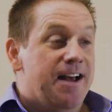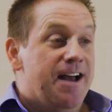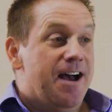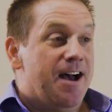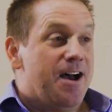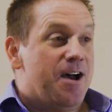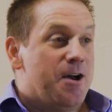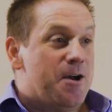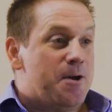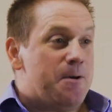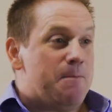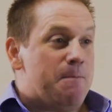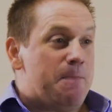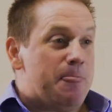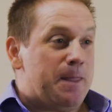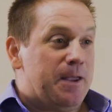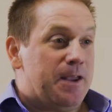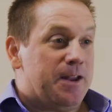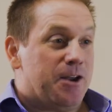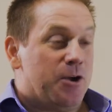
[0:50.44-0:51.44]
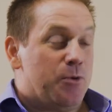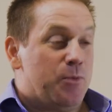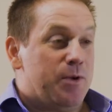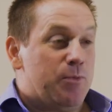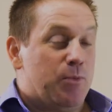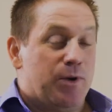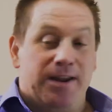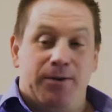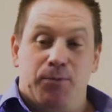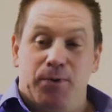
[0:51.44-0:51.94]

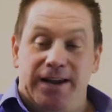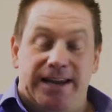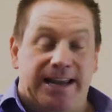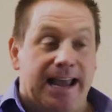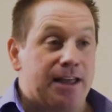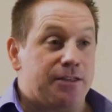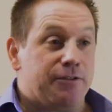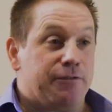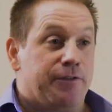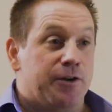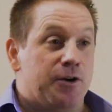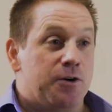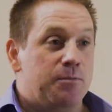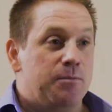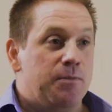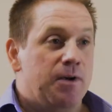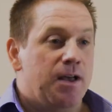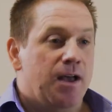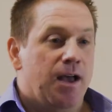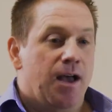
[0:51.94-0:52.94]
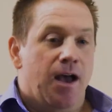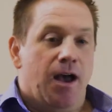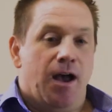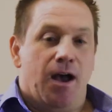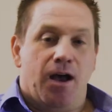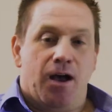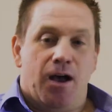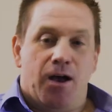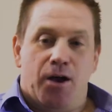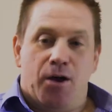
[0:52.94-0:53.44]
We get the film,
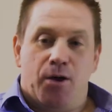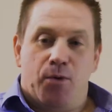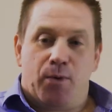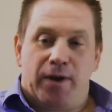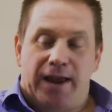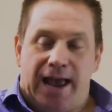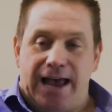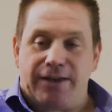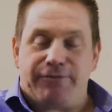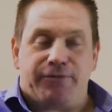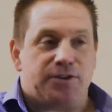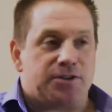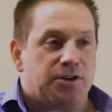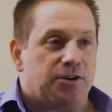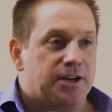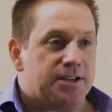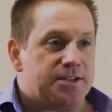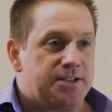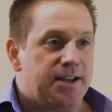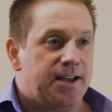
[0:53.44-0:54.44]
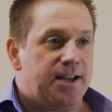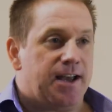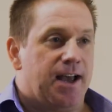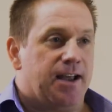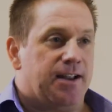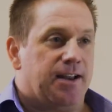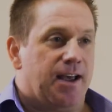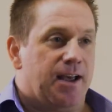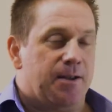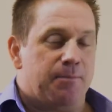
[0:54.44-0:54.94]
we advertise it
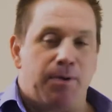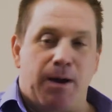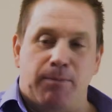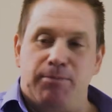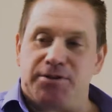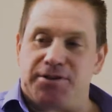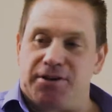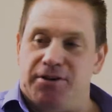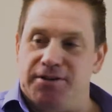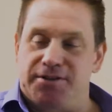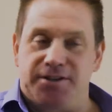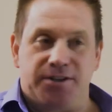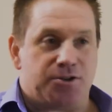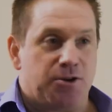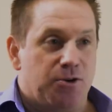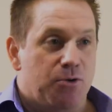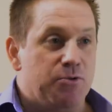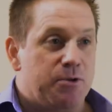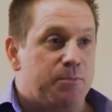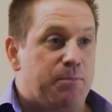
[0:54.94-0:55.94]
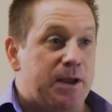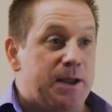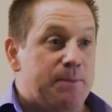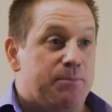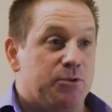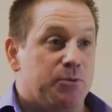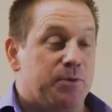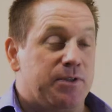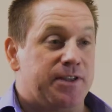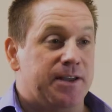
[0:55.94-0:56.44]
and publicise it to all the people
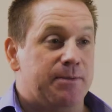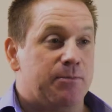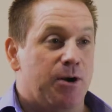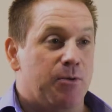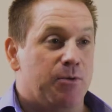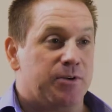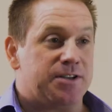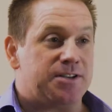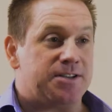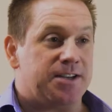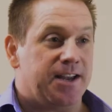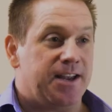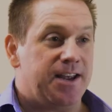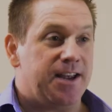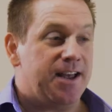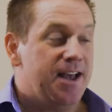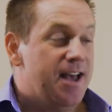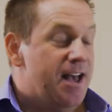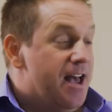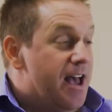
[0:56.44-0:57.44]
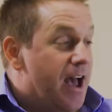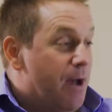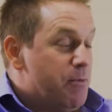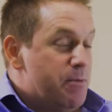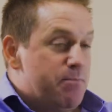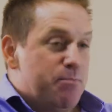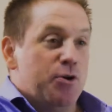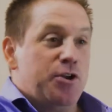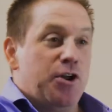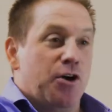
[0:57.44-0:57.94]
that we think might want to see it, and we
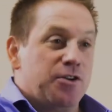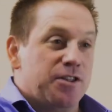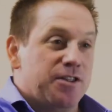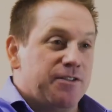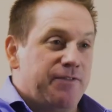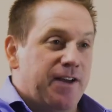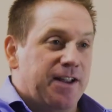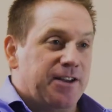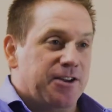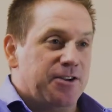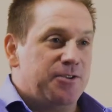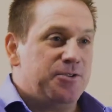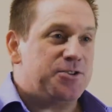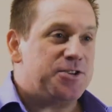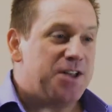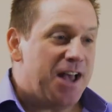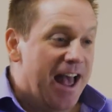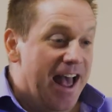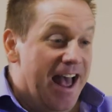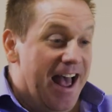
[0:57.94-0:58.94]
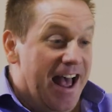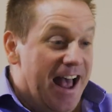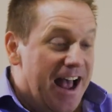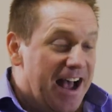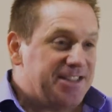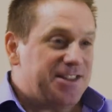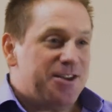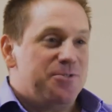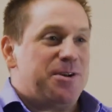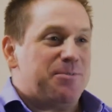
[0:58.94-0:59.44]
put it on at the venues,
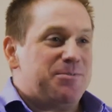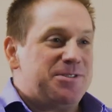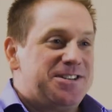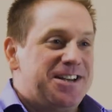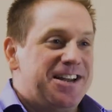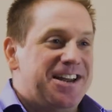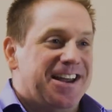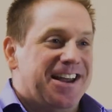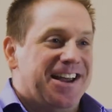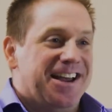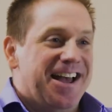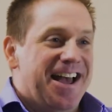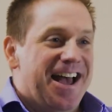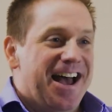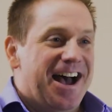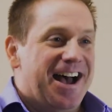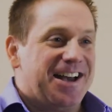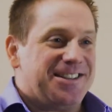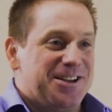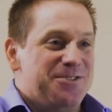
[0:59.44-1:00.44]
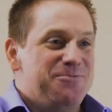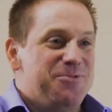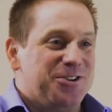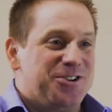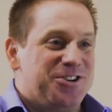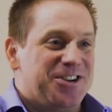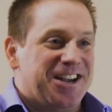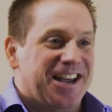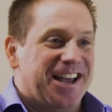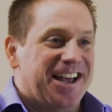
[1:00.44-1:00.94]
and they'll come to see it, and they
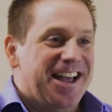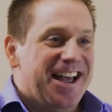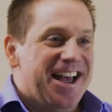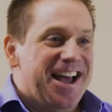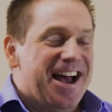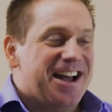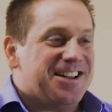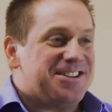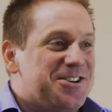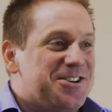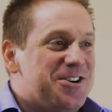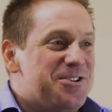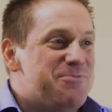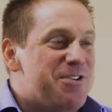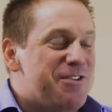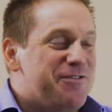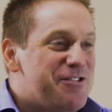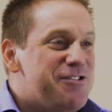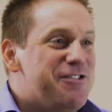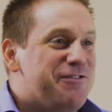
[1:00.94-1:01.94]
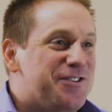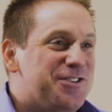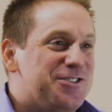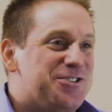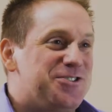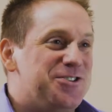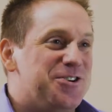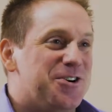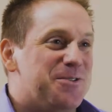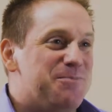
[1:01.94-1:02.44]
watch it. And my very first
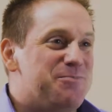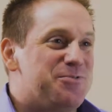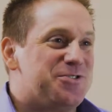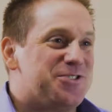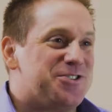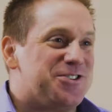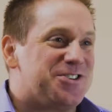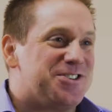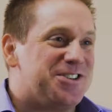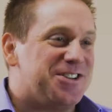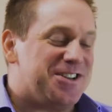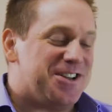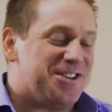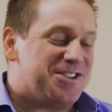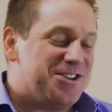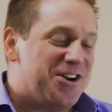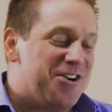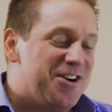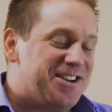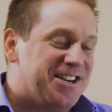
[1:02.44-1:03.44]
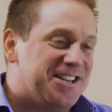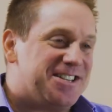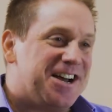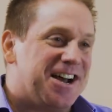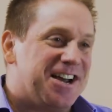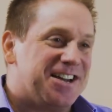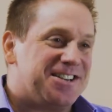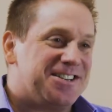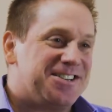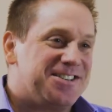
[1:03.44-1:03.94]
job was just a tiny
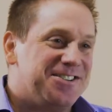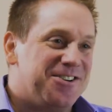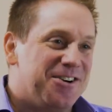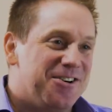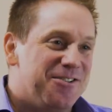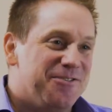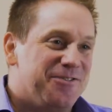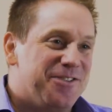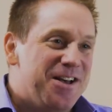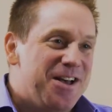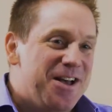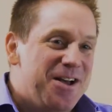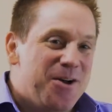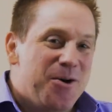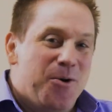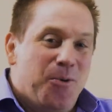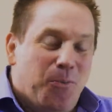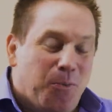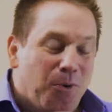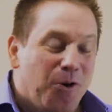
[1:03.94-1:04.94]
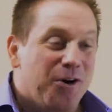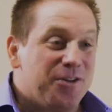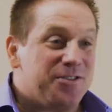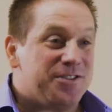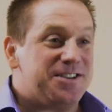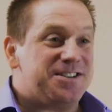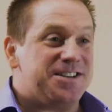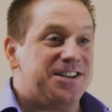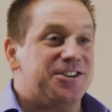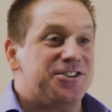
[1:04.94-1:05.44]
taste of what
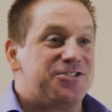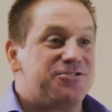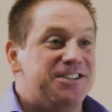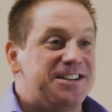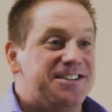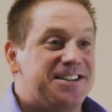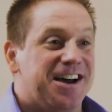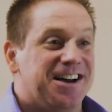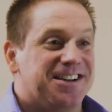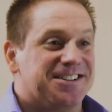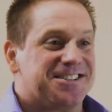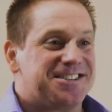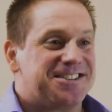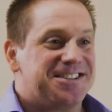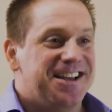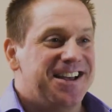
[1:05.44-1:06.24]
this industry does.